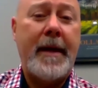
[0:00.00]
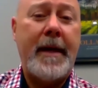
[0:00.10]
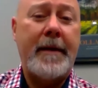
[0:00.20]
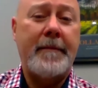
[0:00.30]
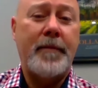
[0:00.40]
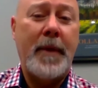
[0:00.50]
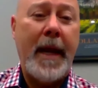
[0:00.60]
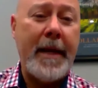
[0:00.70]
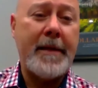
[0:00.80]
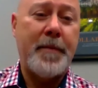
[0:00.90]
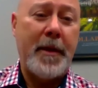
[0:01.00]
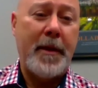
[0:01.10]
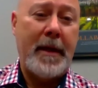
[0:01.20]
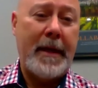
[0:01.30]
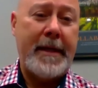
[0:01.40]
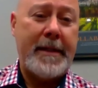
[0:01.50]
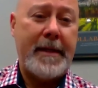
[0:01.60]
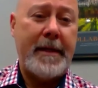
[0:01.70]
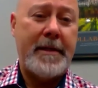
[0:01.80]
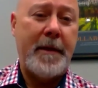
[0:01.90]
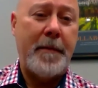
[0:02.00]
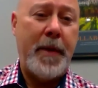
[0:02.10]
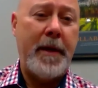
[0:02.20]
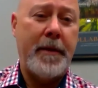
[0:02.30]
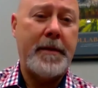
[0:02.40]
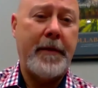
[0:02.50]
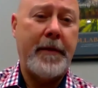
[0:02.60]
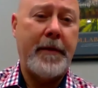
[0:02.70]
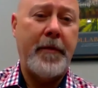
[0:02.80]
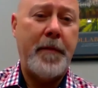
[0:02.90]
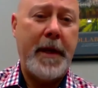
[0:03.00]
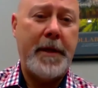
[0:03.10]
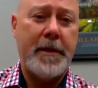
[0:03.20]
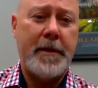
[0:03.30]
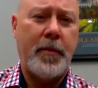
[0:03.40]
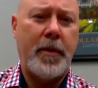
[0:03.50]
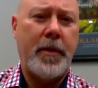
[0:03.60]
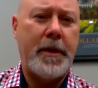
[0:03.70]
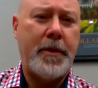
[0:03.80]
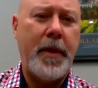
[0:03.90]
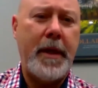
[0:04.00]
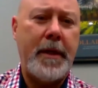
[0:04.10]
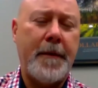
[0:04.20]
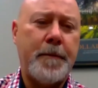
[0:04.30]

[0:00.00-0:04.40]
And last but not least is the appearance of the patients that we're going to treat.